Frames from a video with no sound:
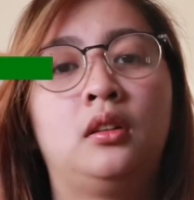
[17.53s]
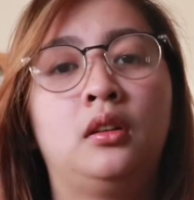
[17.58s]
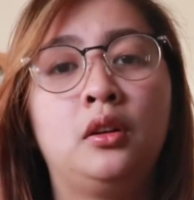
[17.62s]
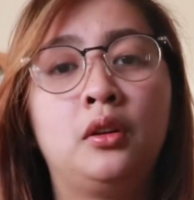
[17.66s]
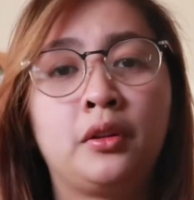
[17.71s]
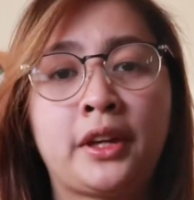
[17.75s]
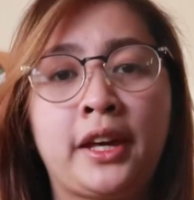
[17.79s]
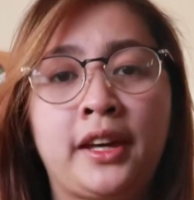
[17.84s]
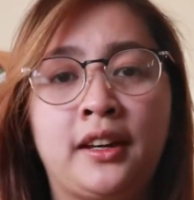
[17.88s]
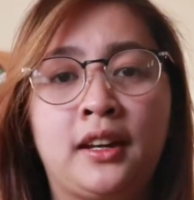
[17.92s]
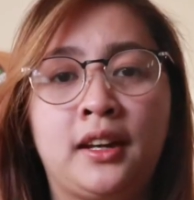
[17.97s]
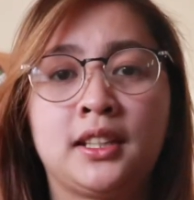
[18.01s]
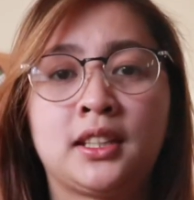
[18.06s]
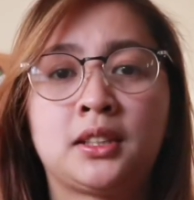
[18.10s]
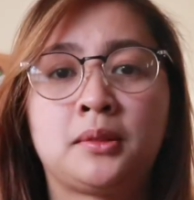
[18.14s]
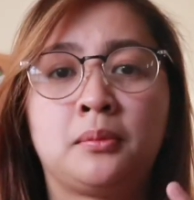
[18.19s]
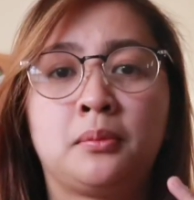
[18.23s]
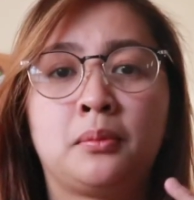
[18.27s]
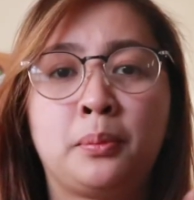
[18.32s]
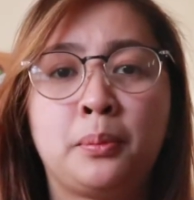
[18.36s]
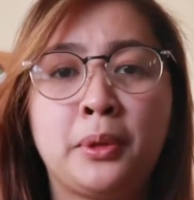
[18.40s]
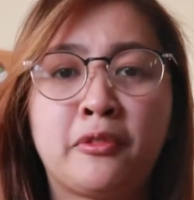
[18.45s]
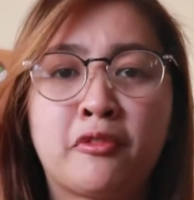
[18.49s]
Okay guys,
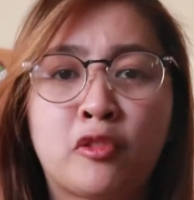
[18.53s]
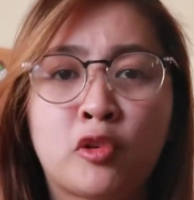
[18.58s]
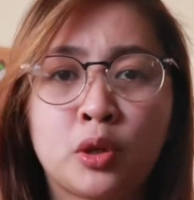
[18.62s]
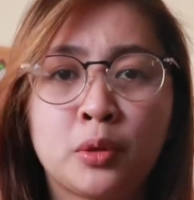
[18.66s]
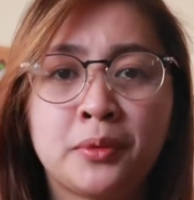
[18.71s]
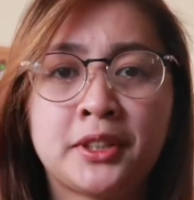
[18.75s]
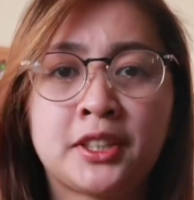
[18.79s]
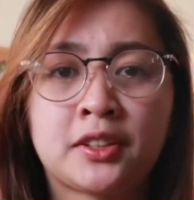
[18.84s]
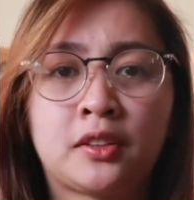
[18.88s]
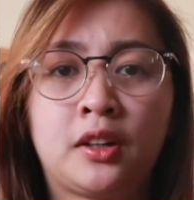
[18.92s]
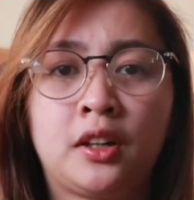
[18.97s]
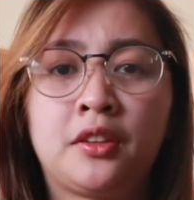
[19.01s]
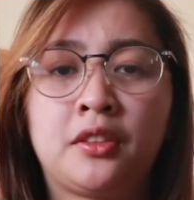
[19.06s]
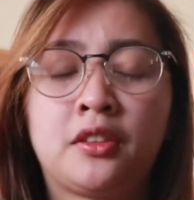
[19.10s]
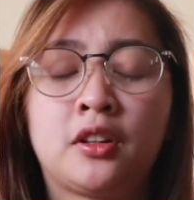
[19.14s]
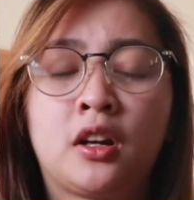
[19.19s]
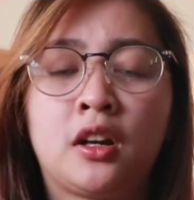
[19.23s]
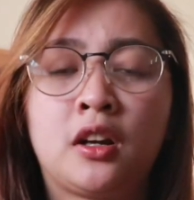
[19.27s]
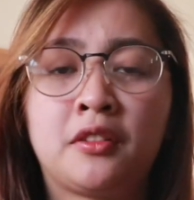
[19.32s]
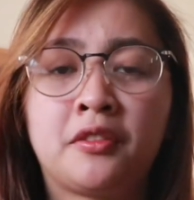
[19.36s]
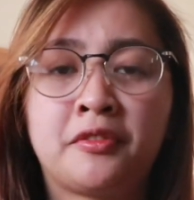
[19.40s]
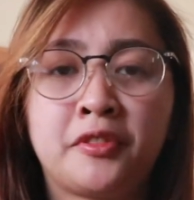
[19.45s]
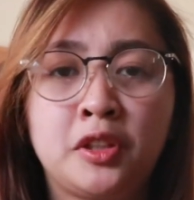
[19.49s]
before we start,
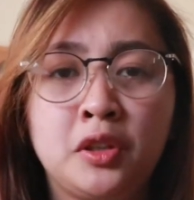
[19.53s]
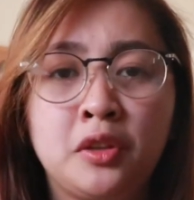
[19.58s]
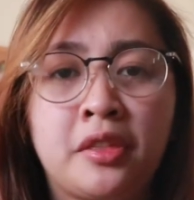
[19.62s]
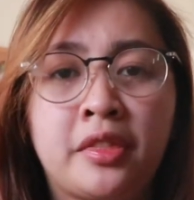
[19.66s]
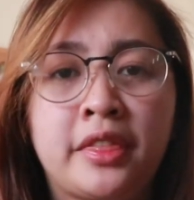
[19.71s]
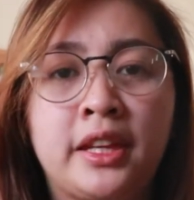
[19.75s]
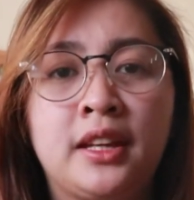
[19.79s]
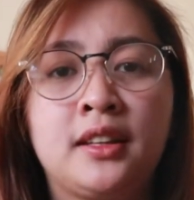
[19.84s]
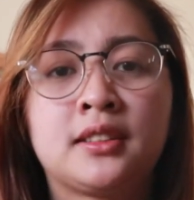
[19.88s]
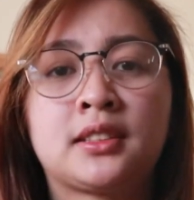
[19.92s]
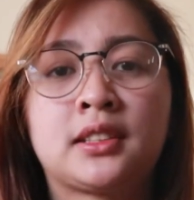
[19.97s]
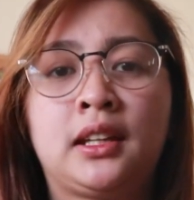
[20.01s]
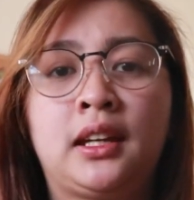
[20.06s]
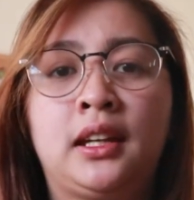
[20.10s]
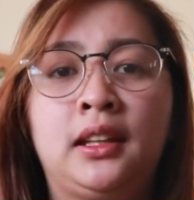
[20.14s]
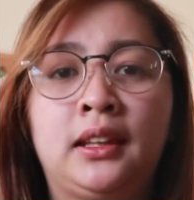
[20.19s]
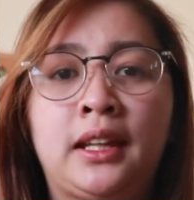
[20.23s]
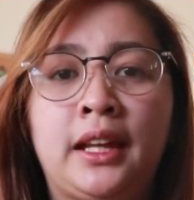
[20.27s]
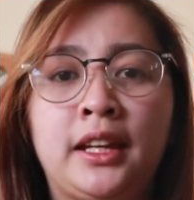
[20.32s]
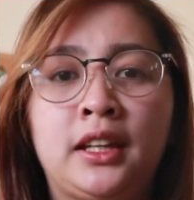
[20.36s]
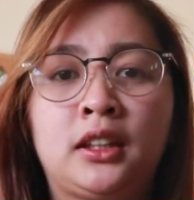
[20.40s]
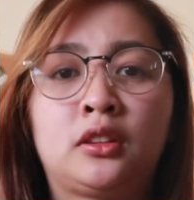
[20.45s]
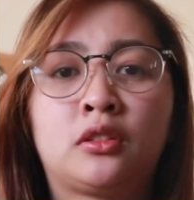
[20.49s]
there are a few things that I'd
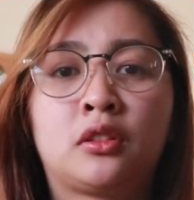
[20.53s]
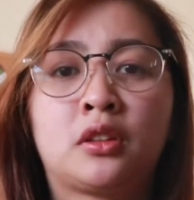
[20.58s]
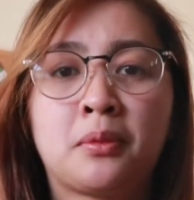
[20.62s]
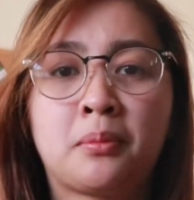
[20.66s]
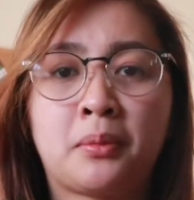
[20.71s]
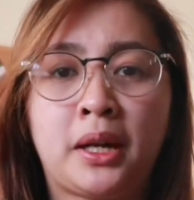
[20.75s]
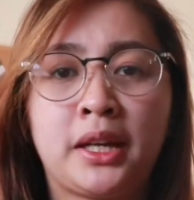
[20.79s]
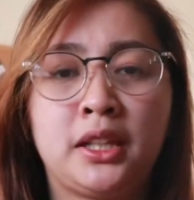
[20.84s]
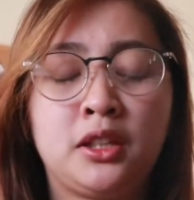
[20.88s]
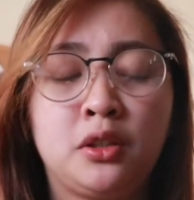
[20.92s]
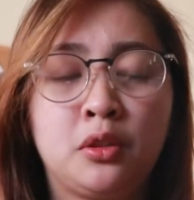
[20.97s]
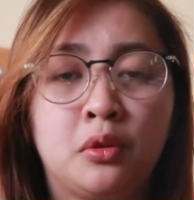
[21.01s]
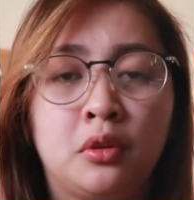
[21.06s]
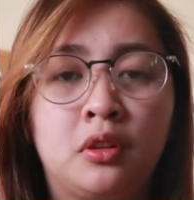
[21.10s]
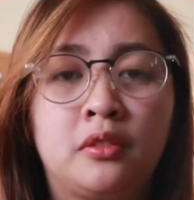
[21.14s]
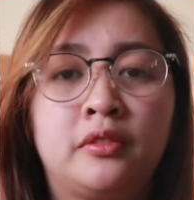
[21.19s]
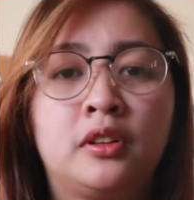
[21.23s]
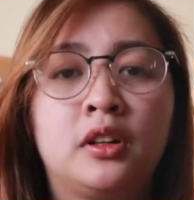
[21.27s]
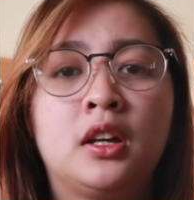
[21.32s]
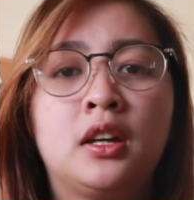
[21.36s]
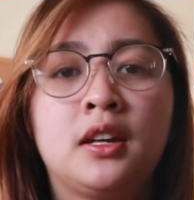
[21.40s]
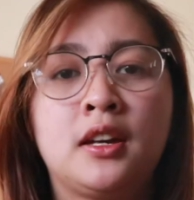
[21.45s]
like to remind you of.